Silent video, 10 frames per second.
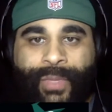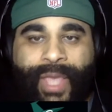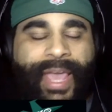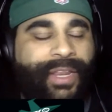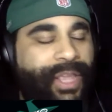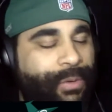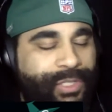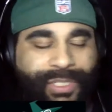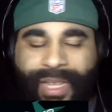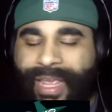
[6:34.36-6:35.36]
And there
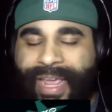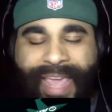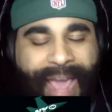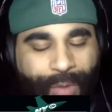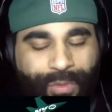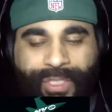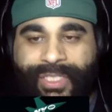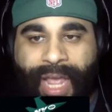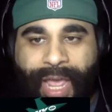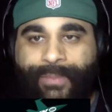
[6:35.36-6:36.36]
was countless
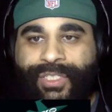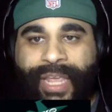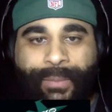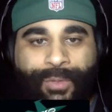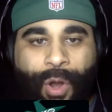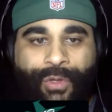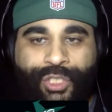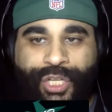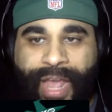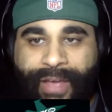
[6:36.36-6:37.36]
times. Sam Darnold
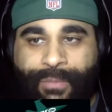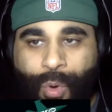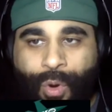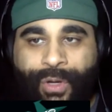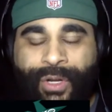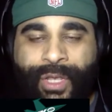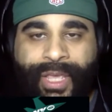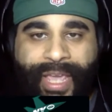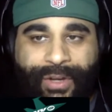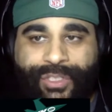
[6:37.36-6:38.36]
should have more
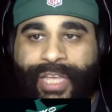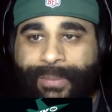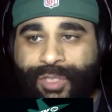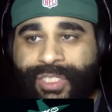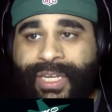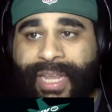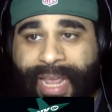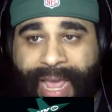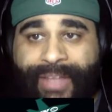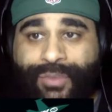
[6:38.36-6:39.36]
interceptions than he
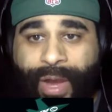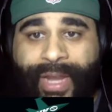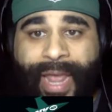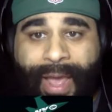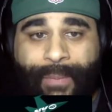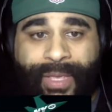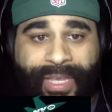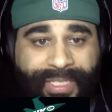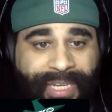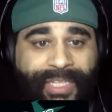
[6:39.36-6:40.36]
has right now,
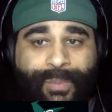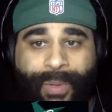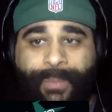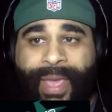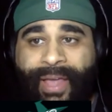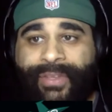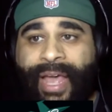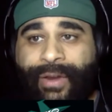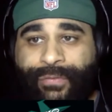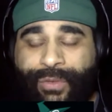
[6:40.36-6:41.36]
because he's been bailed
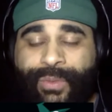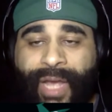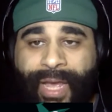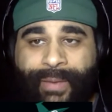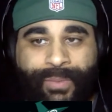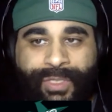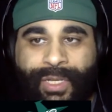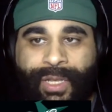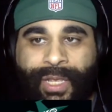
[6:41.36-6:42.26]
out a few times.